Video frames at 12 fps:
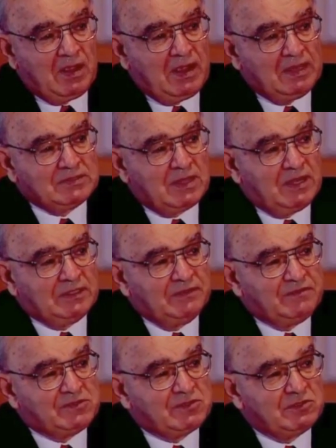as
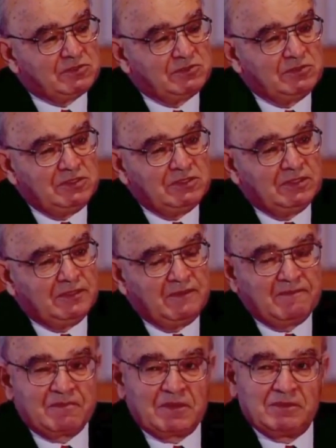artificial sweetener,
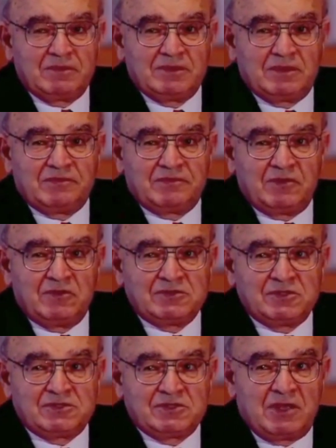with the
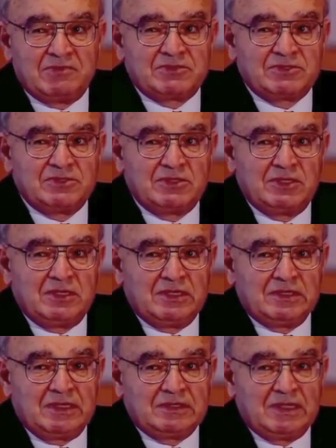false assumption
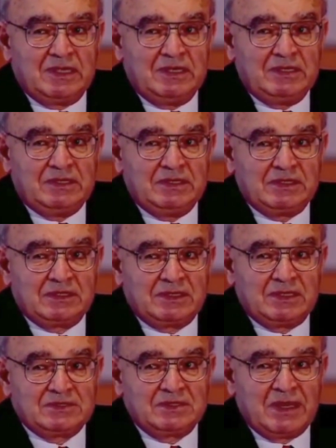that anything that
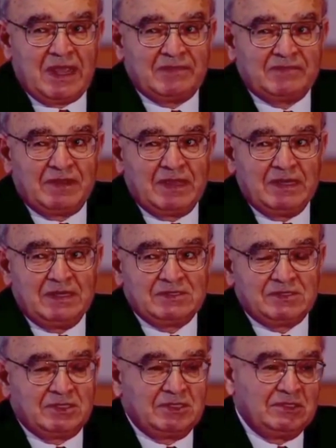doesn't have
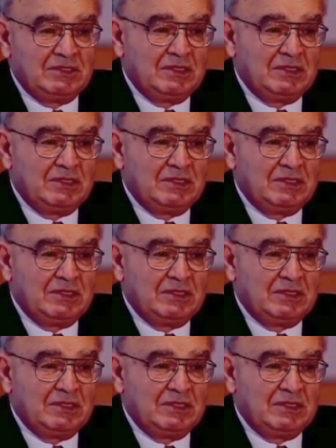energy